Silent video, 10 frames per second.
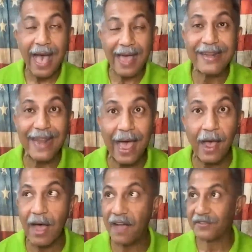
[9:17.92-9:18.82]
And
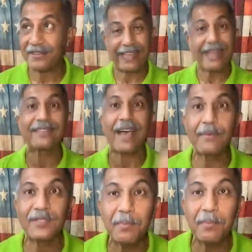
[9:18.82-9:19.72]
now, after 10
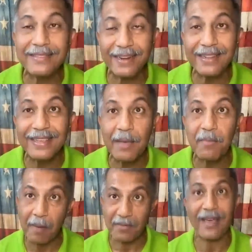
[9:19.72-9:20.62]
times of me telling
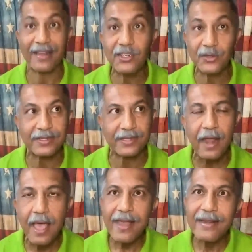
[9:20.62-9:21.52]
him I'm not
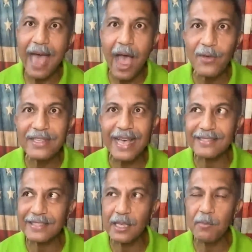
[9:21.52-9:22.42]
interested, now he's
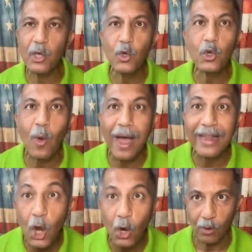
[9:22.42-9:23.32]
asking me, who do I
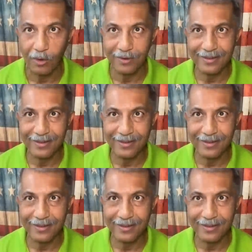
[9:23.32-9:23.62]
know?